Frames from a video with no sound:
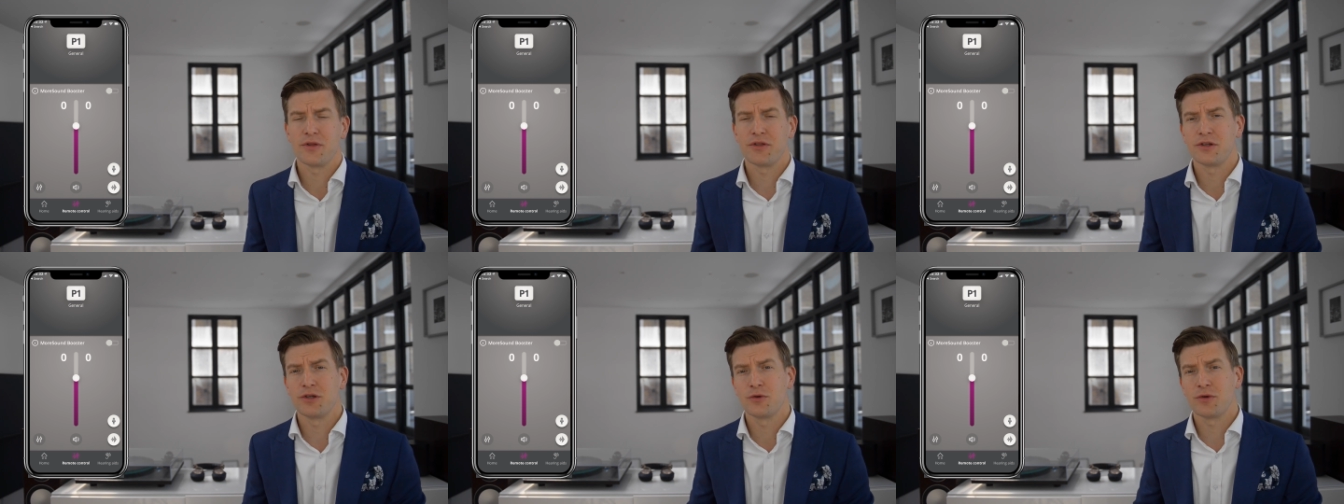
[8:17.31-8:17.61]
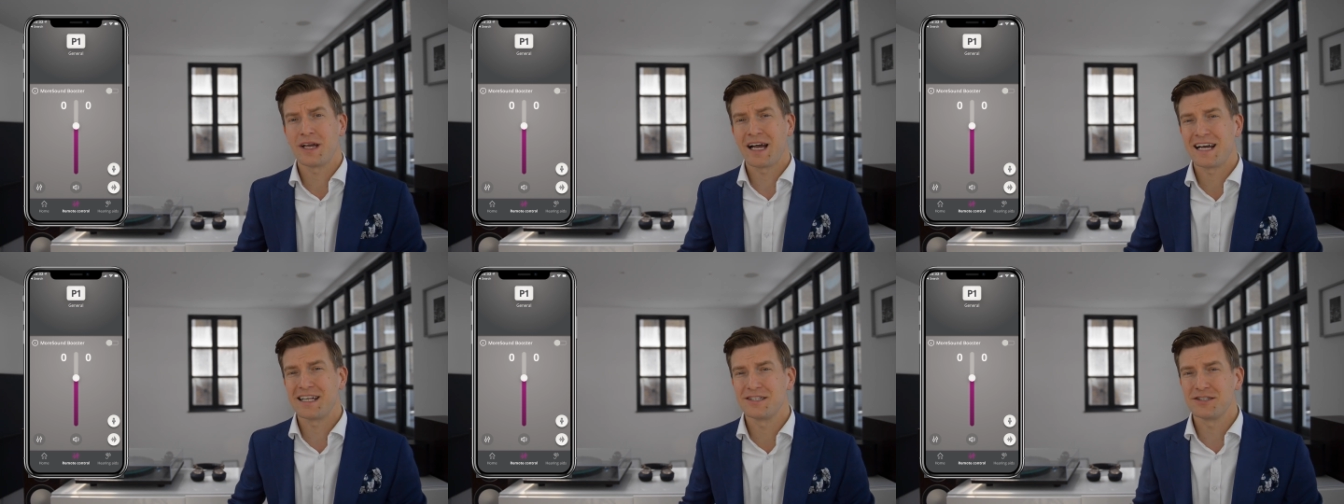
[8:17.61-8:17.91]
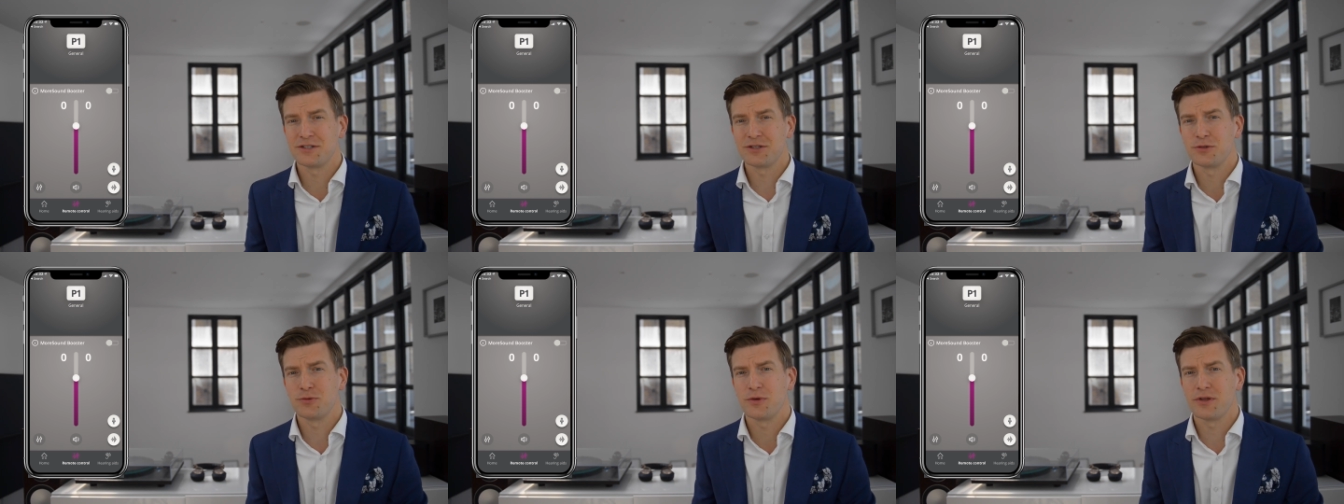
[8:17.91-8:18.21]
that you can
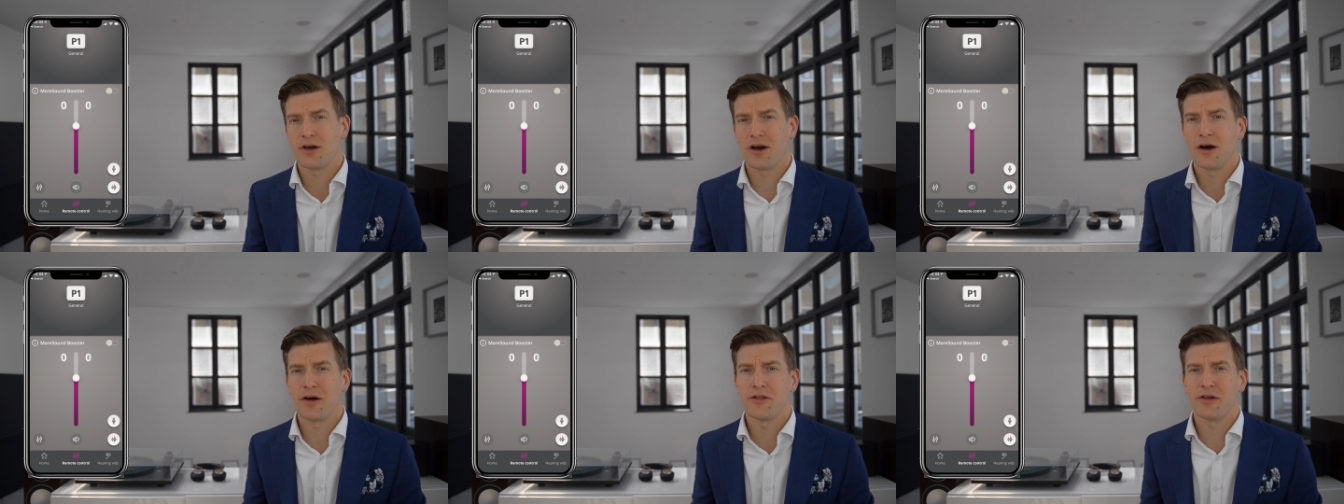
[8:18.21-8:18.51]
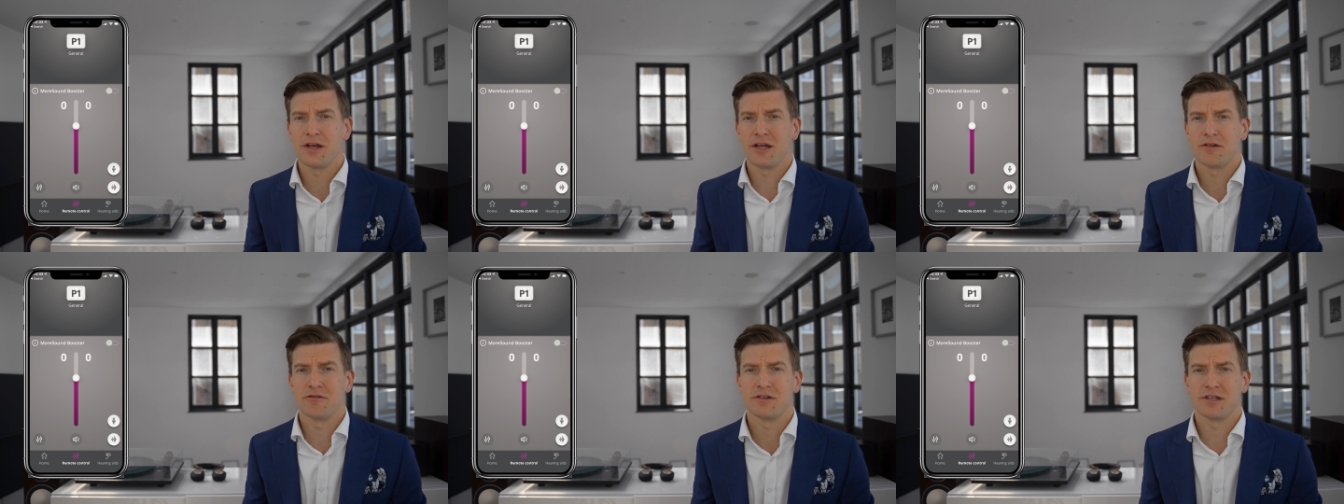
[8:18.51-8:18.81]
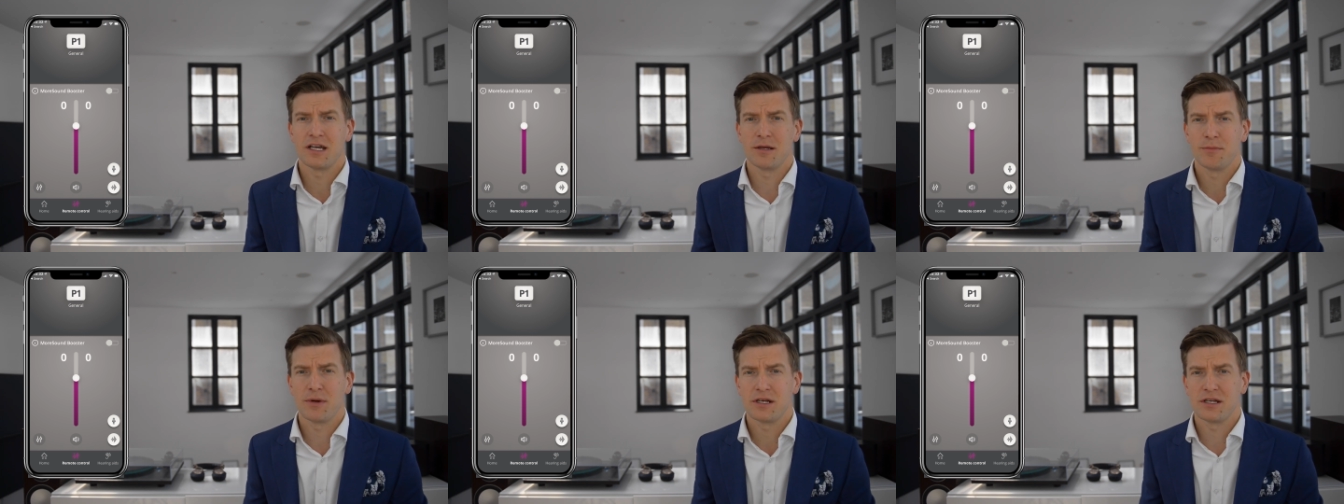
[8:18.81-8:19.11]
do with other hearing
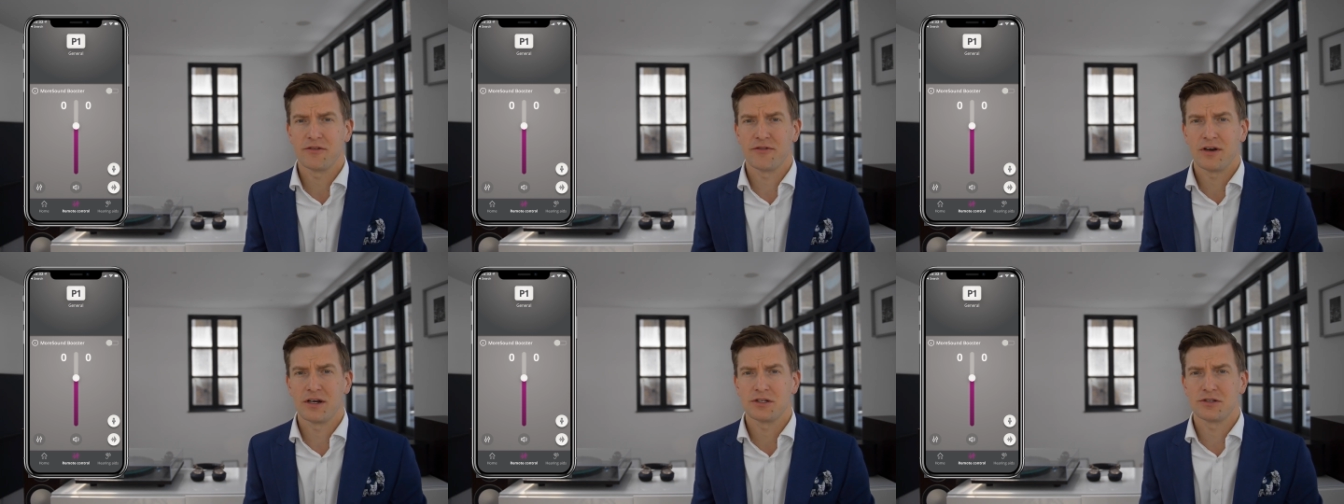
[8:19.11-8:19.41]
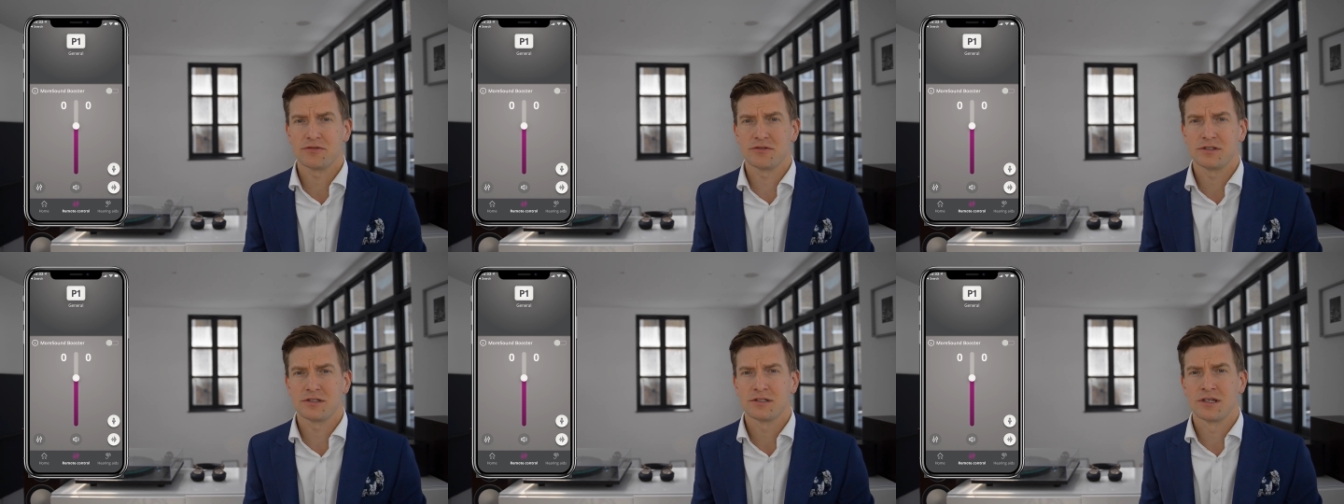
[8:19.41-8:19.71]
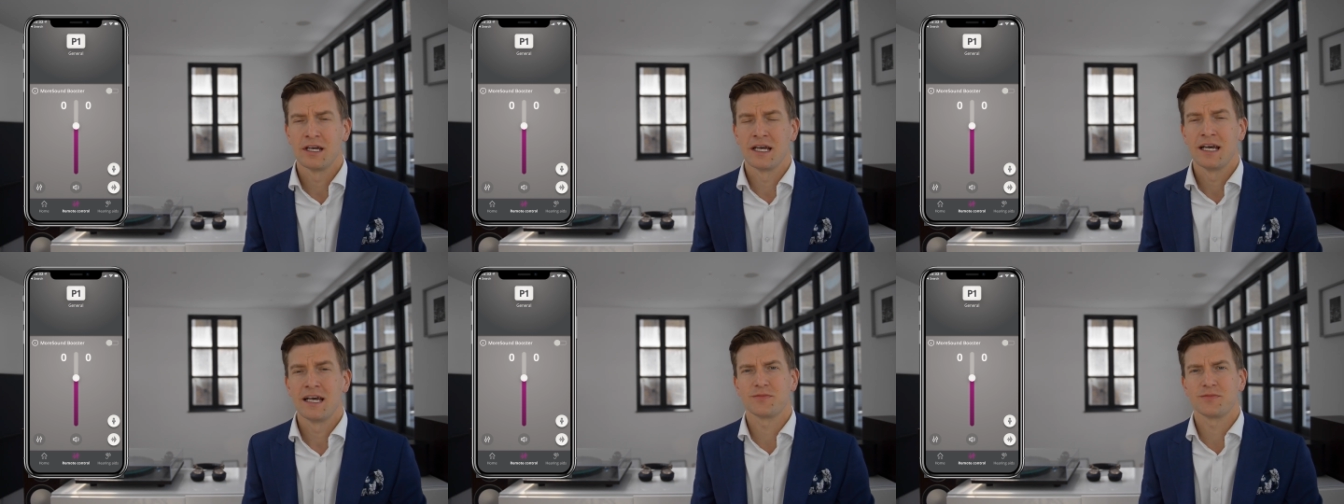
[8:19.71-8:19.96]
aid manufacturers